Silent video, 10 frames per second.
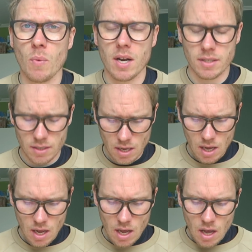watts.
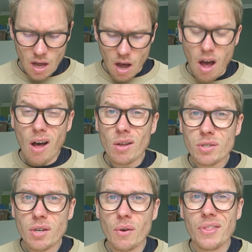
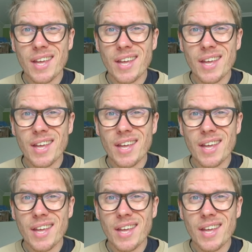Also,